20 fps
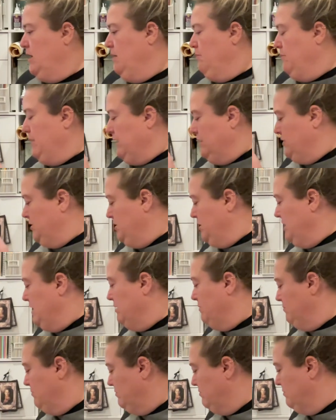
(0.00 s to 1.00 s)
but I'll do
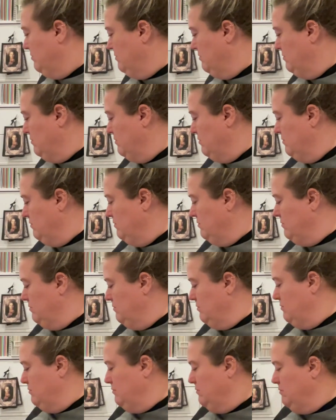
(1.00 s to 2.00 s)
him
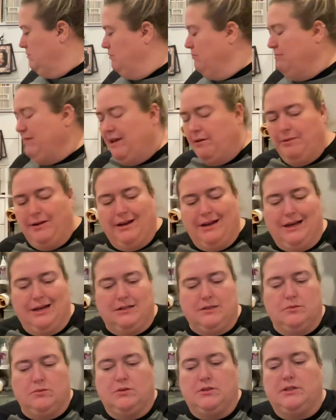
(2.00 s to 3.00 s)
maybe
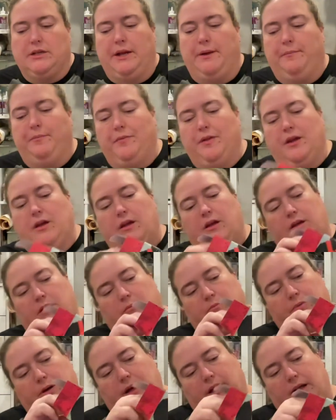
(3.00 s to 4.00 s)
next, we'll see.
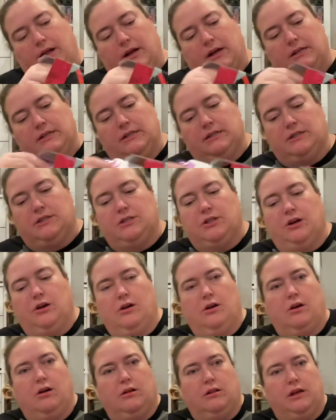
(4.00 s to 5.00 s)
But I did start
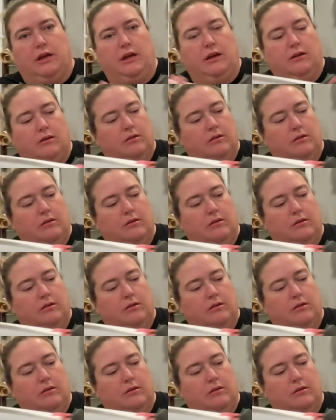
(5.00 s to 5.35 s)
Harley,